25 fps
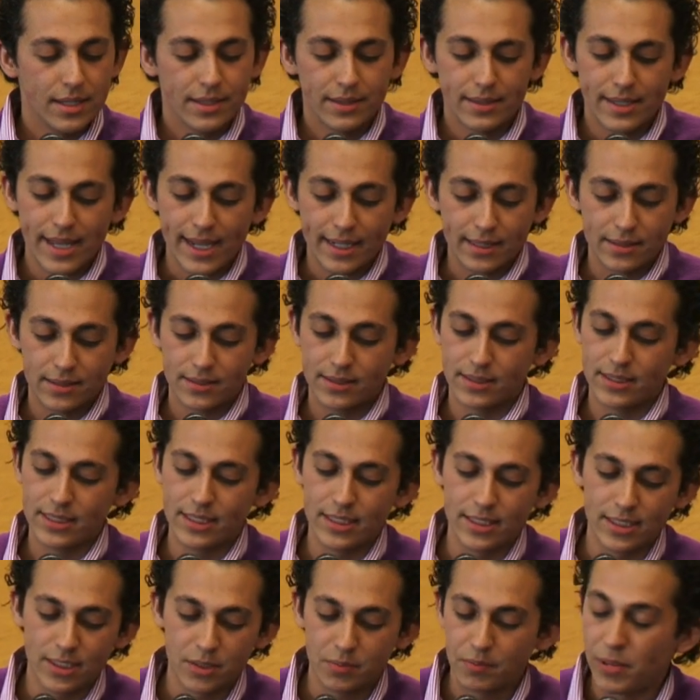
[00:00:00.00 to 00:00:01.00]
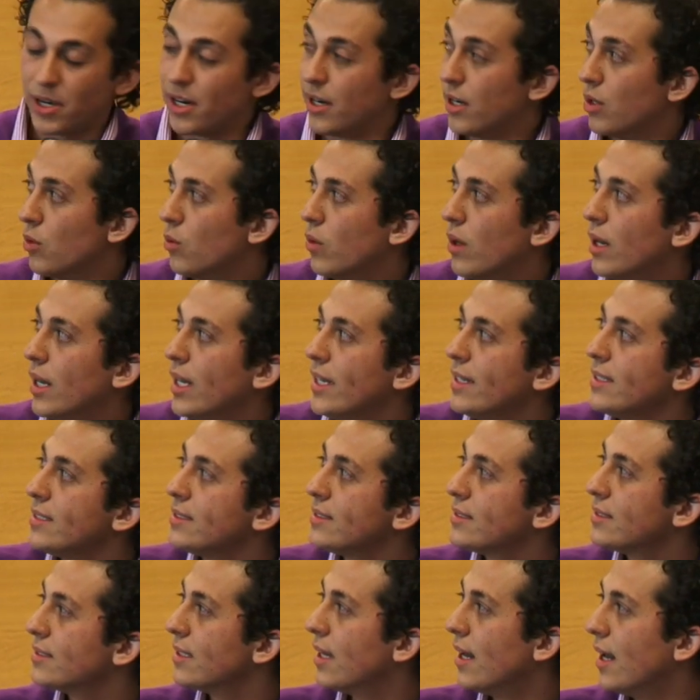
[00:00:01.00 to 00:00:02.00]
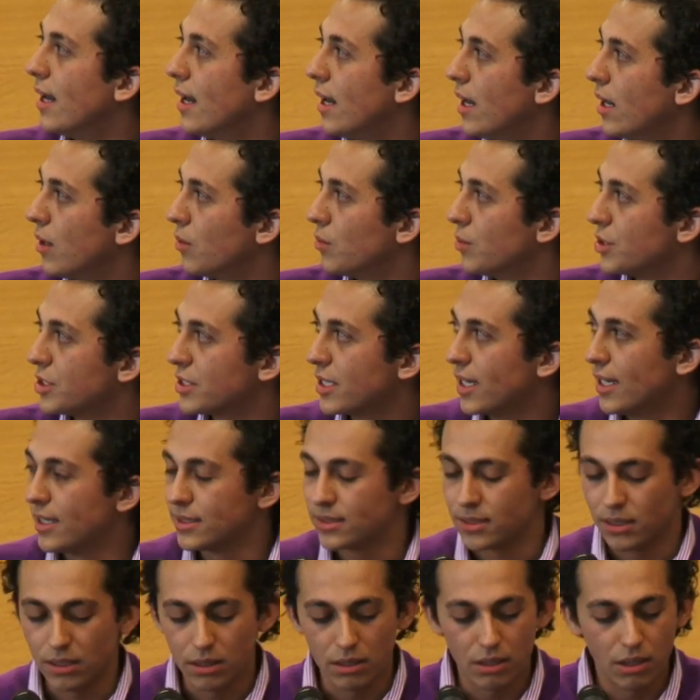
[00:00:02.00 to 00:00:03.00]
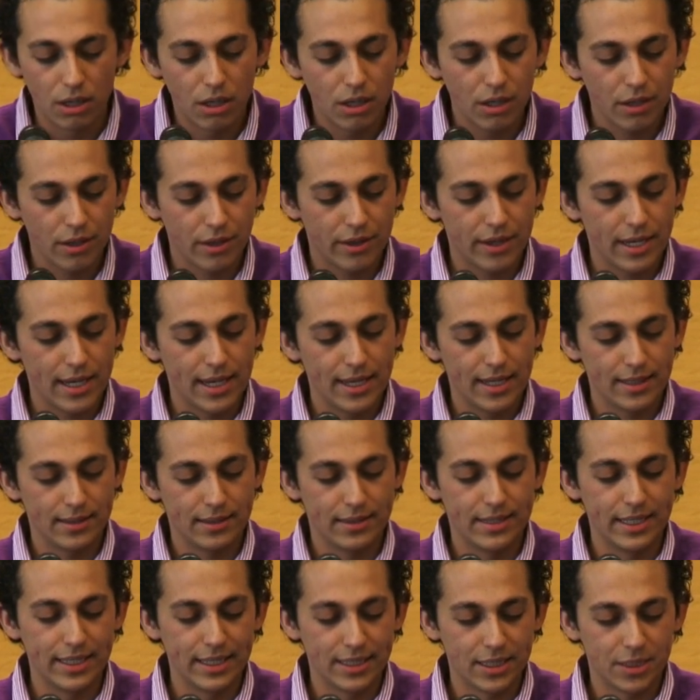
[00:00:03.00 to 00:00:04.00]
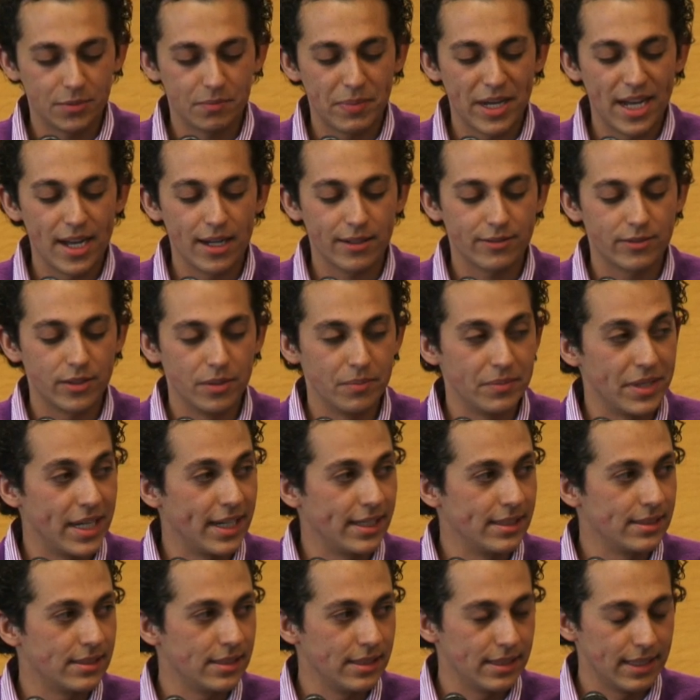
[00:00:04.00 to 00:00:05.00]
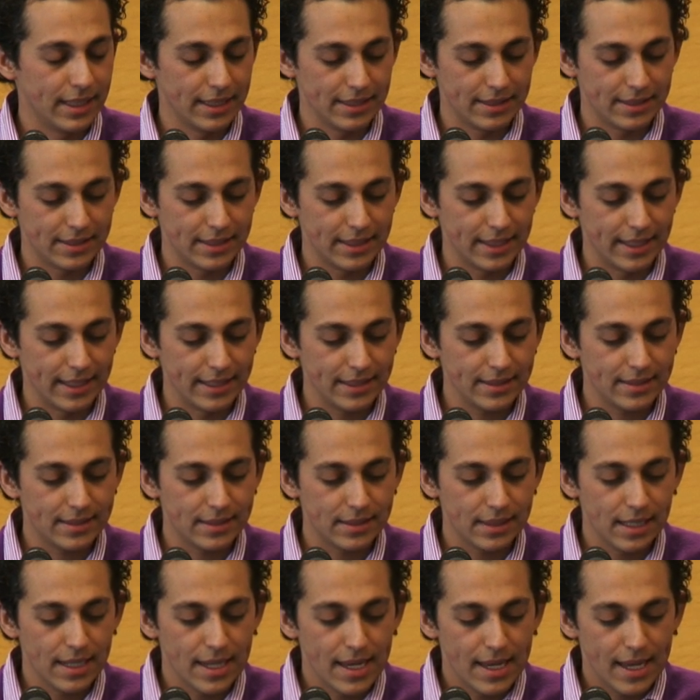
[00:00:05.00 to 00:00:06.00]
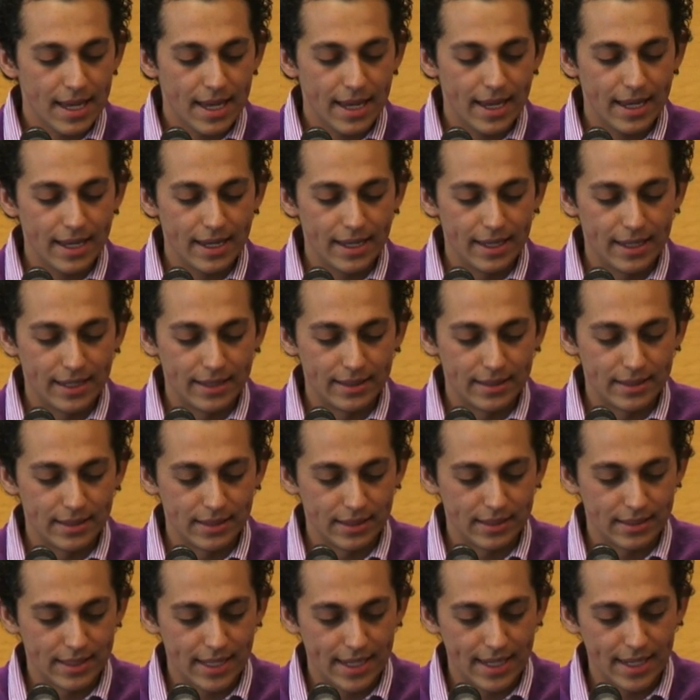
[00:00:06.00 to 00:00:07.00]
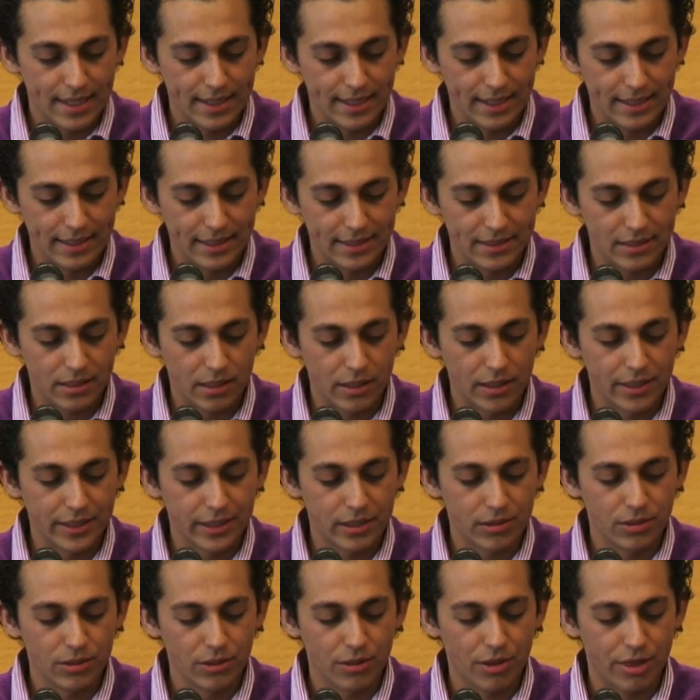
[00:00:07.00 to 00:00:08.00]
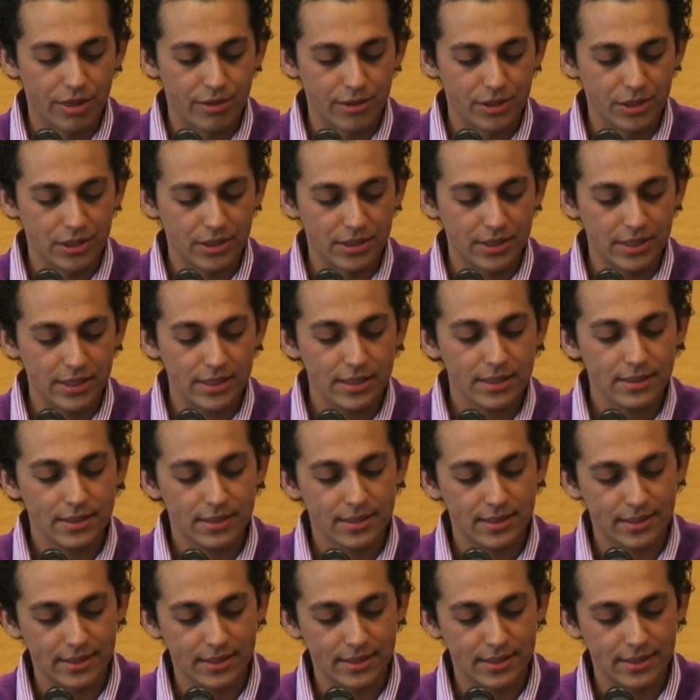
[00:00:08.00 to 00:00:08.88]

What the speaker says: Next is Paraguay, which has a law that dates back from 1988, and that in its Article 30